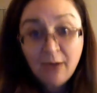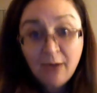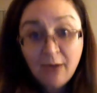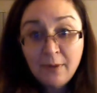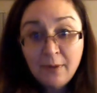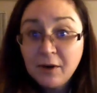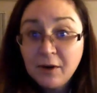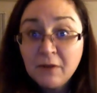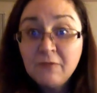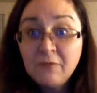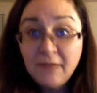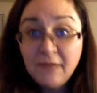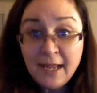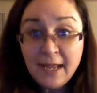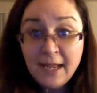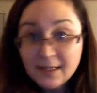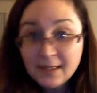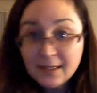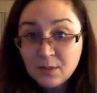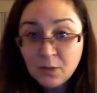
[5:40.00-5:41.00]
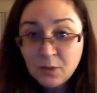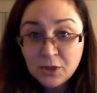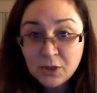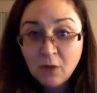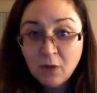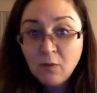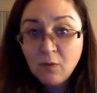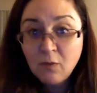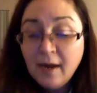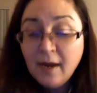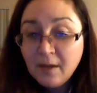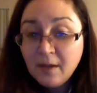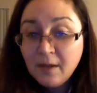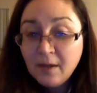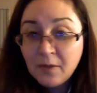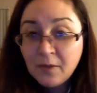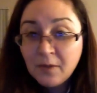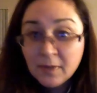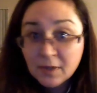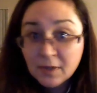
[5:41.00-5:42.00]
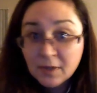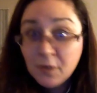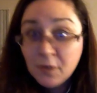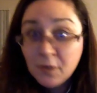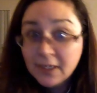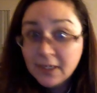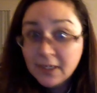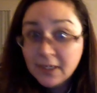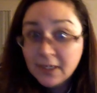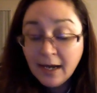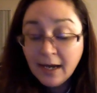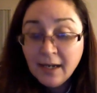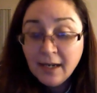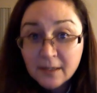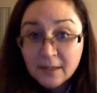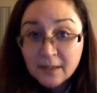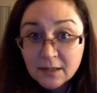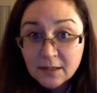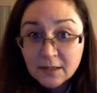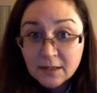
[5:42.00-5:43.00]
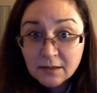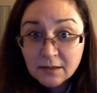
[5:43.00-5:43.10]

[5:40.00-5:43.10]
about her veins, which are running with the milk of human kindness?